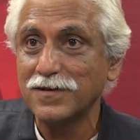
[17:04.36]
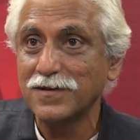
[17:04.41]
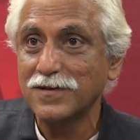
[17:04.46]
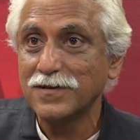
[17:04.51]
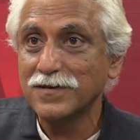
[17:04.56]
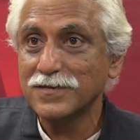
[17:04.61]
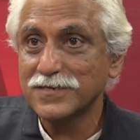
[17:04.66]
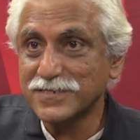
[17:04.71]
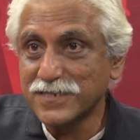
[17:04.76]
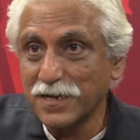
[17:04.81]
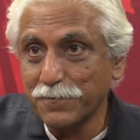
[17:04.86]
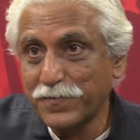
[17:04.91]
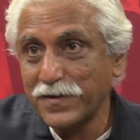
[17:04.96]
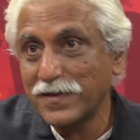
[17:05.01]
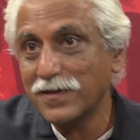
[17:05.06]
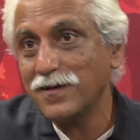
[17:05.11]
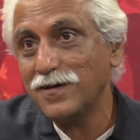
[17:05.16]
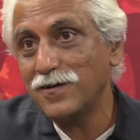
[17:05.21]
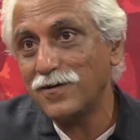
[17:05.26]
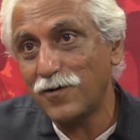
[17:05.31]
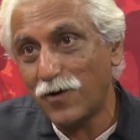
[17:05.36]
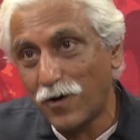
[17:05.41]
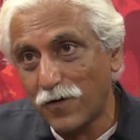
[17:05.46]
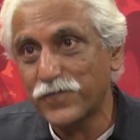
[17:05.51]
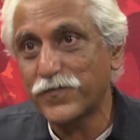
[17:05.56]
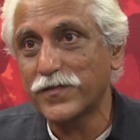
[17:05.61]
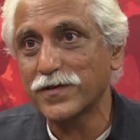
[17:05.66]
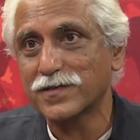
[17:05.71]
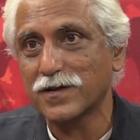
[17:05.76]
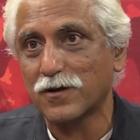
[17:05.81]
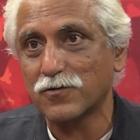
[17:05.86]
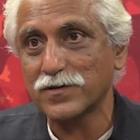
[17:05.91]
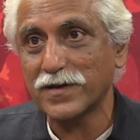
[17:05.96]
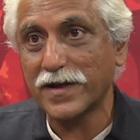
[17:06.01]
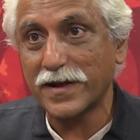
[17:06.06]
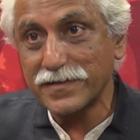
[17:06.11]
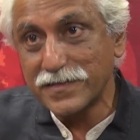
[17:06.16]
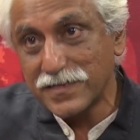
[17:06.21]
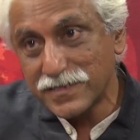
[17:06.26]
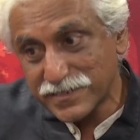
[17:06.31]
stepping off the ground.
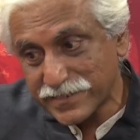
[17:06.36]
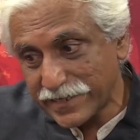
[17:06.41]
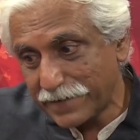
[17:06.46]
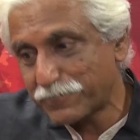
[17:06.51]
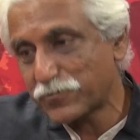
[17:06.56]
Had they stepped